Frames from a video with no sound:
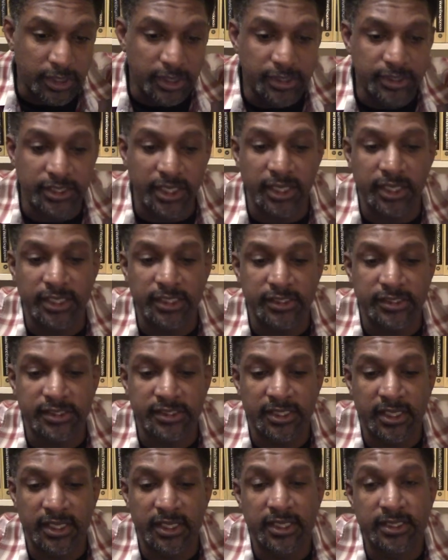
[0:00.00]
Then
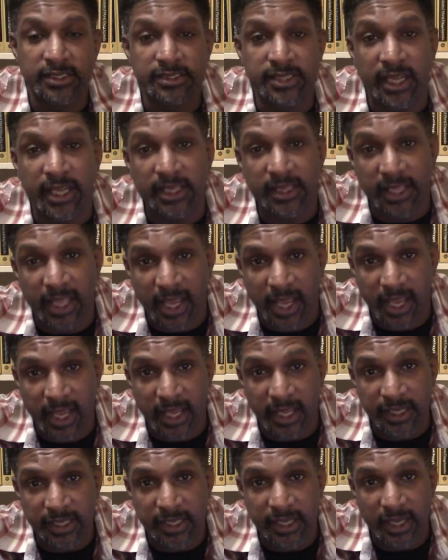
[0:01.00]
it's they
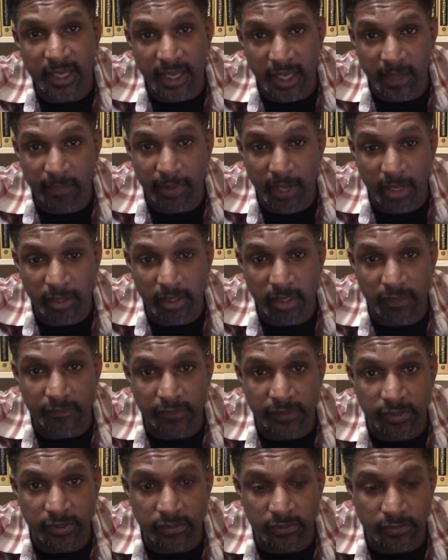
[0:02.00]
lied about
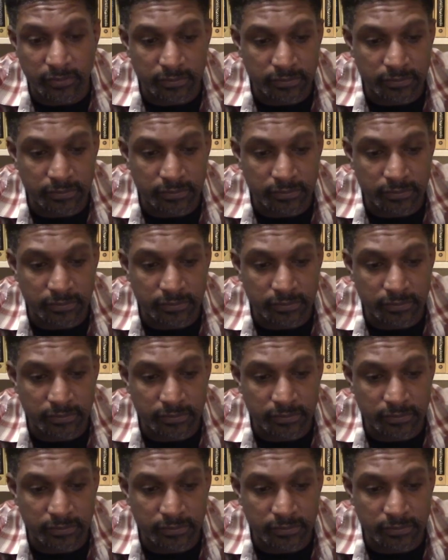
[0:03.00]
loving you.